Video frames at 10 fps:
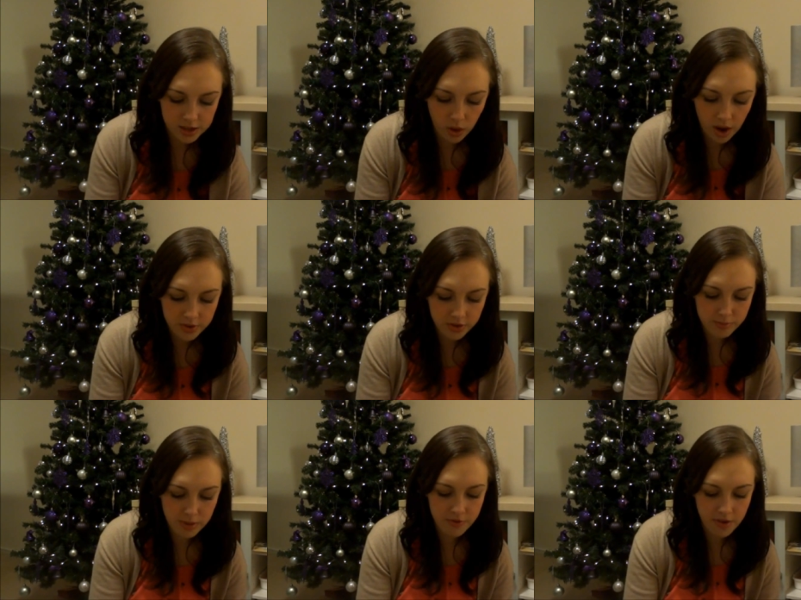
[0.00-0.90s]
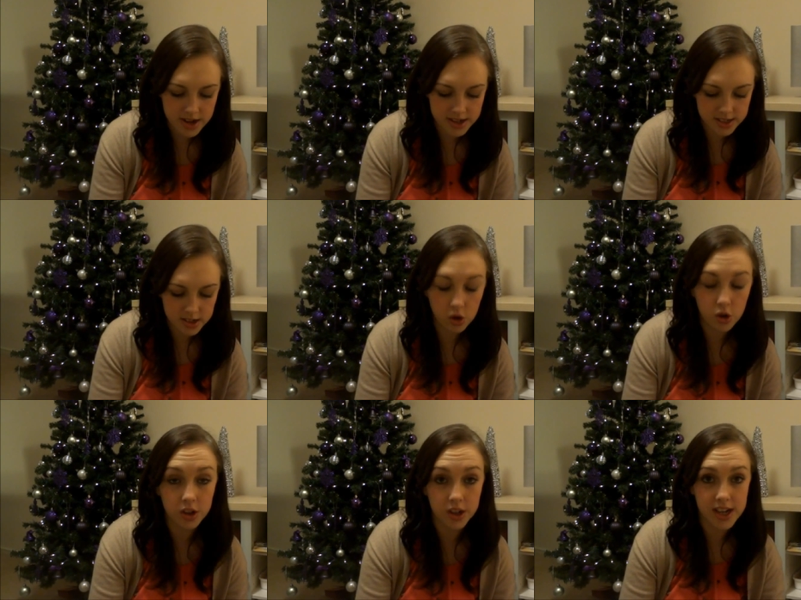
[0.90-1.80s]
what I've done for my friend is
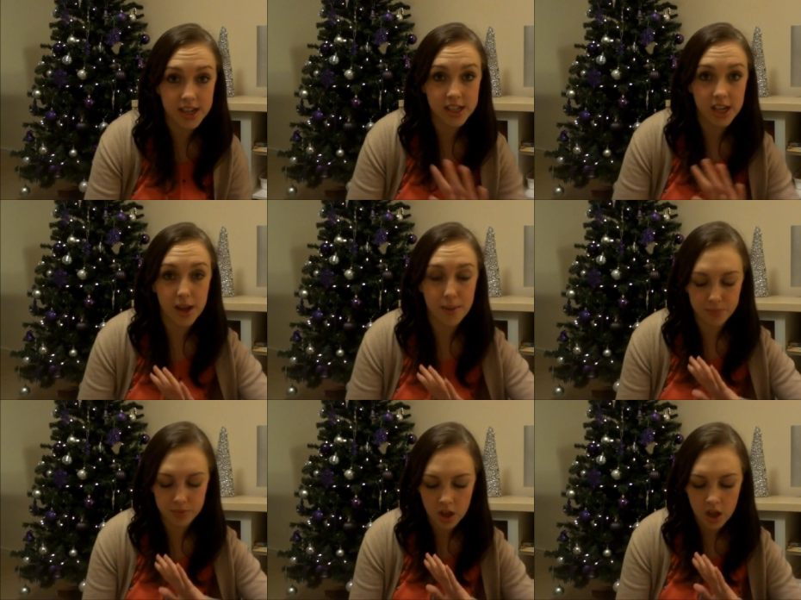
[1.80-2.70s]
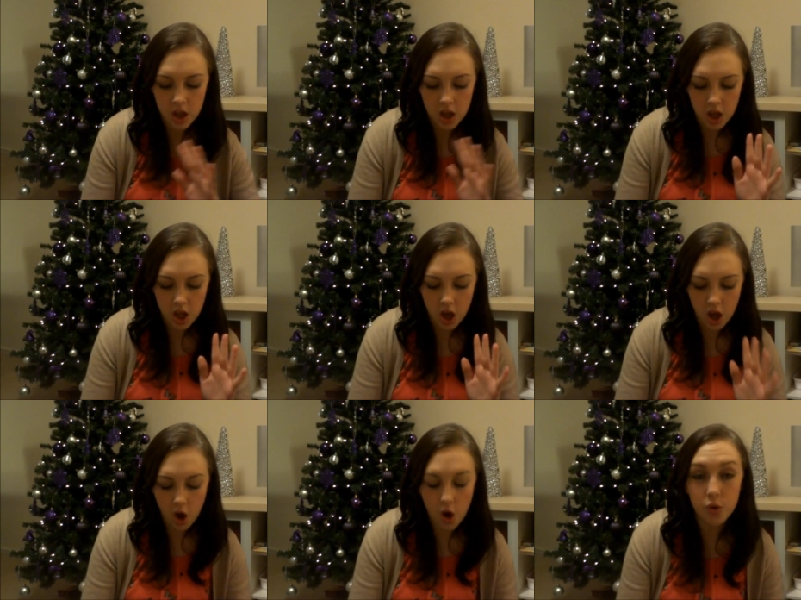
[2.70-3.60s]
organise her
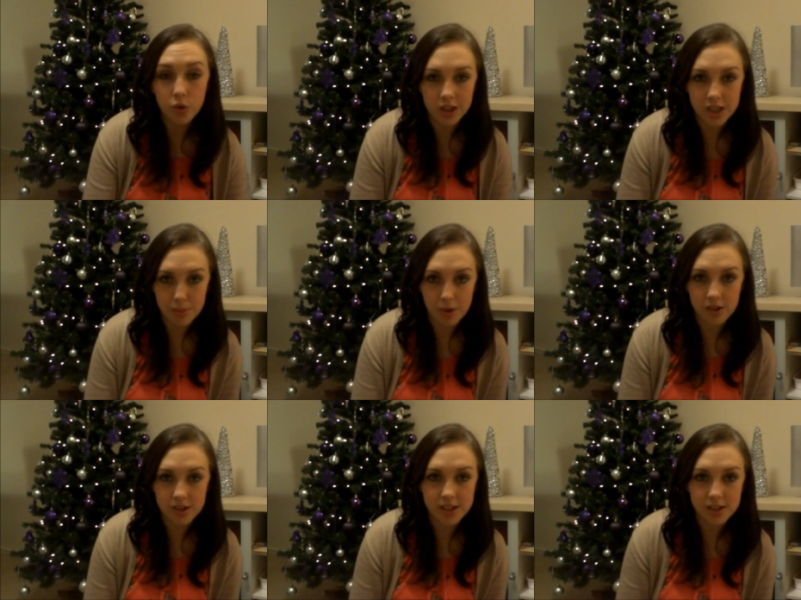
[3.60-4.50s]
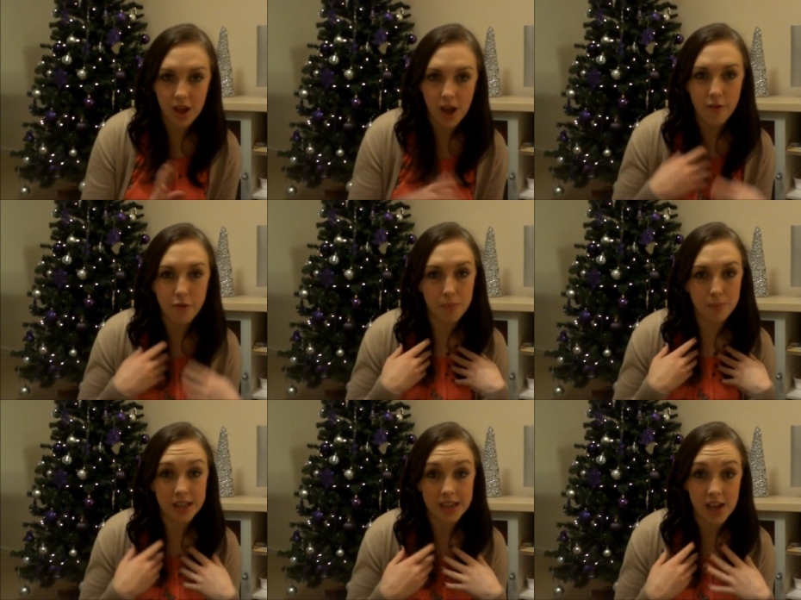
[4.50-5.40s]
own Glossybox from
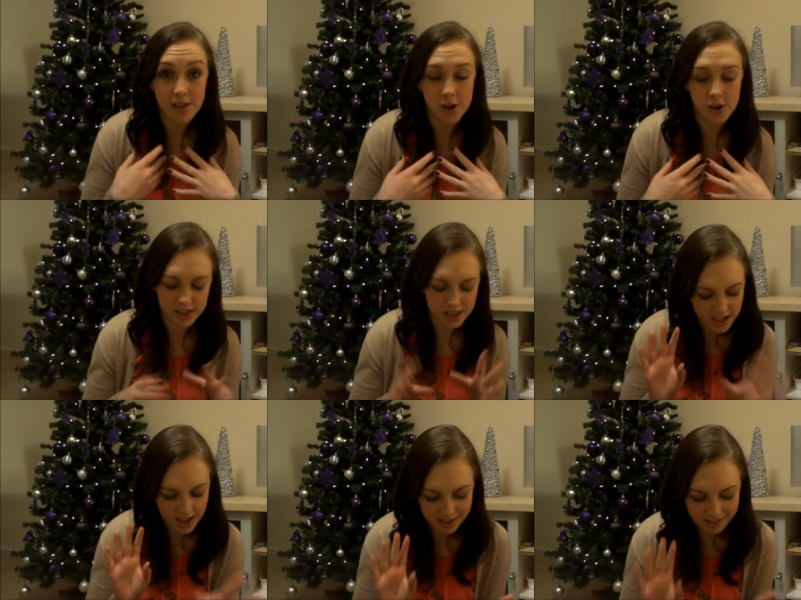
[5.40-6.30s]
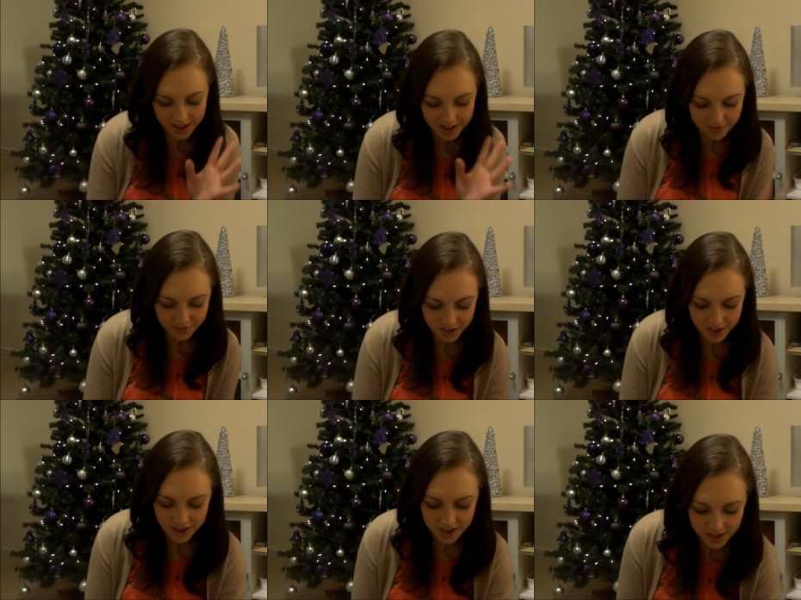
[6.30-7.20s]
things I've chosen, like
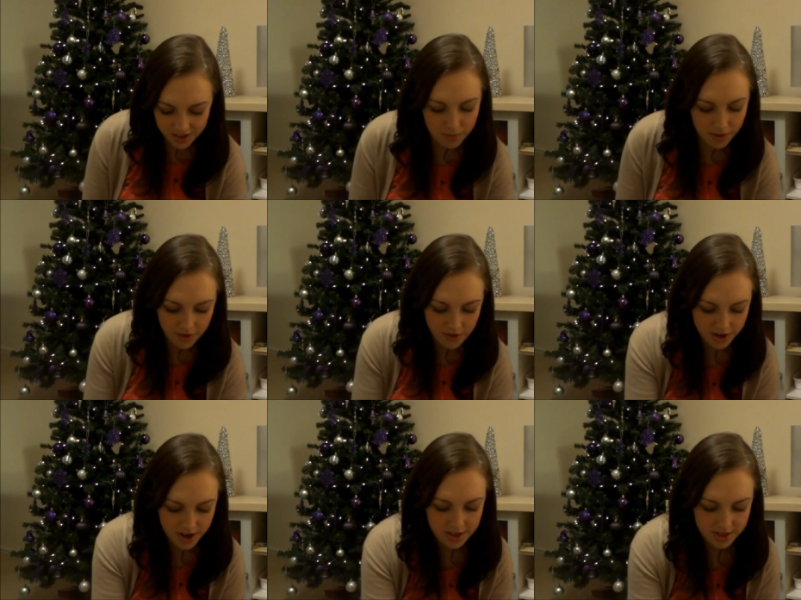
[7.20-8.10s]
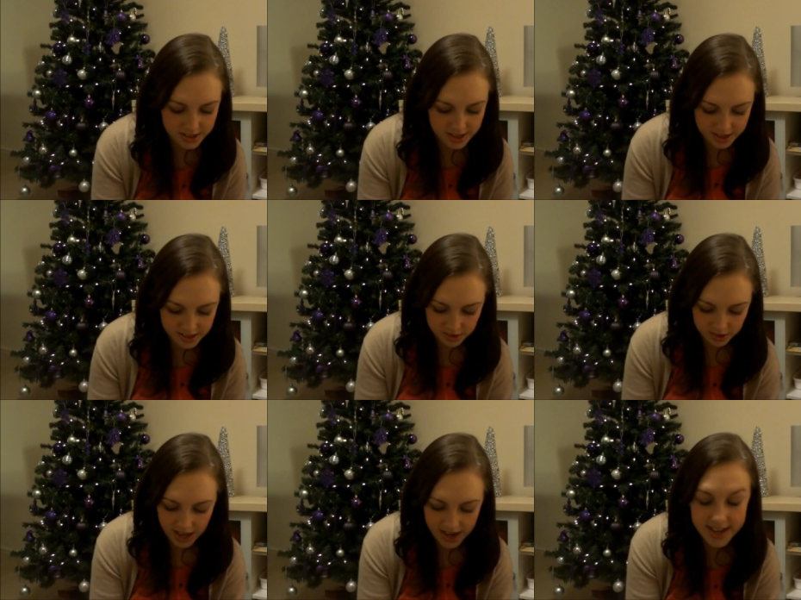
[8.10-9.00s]
my favourite kind of things that I think
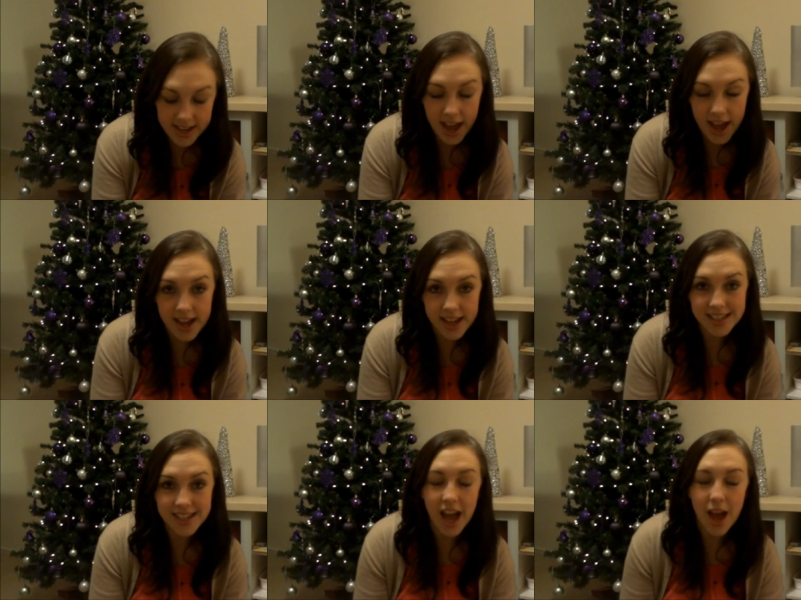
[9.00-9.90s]
she'll like. And